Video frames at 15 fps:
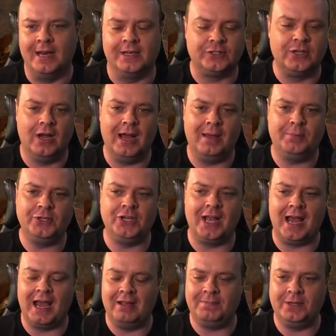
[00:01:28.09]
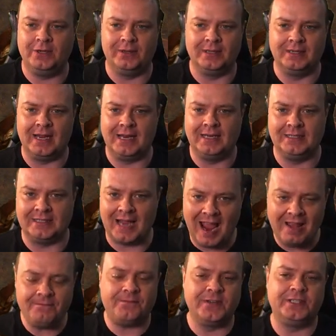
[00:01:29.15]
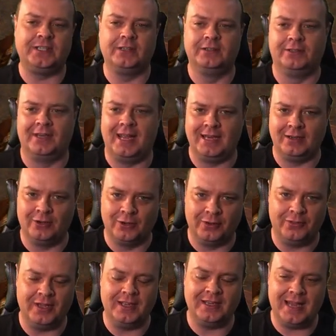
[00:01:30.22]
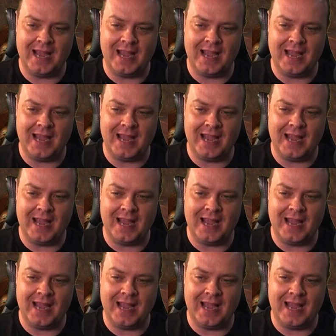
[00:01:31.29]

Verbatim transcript: It has not happened yet. I've been doing the dailies every single day in Korthia.